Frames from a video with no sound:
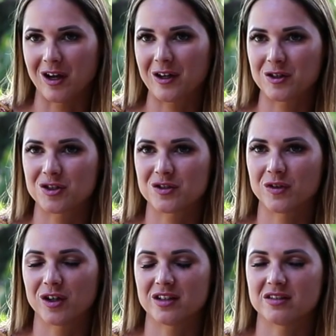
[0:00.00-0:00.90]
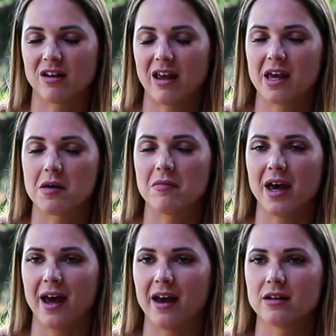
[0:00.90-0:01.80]
I could just focus on him
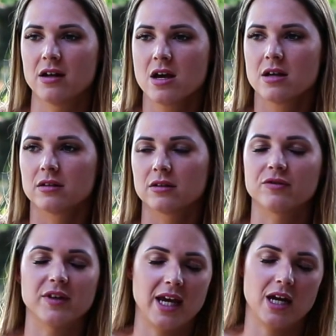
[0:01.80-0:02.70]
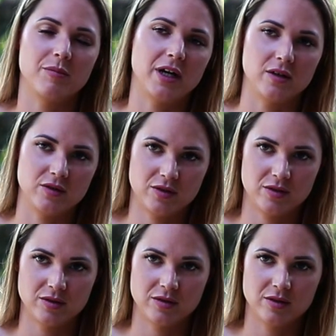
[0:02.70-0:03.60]
and forget about,
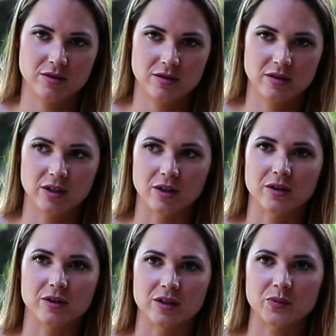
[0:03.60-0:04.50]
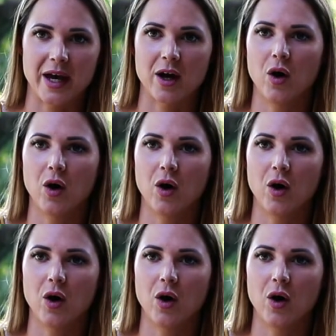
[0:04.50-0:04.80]
you know, the girls back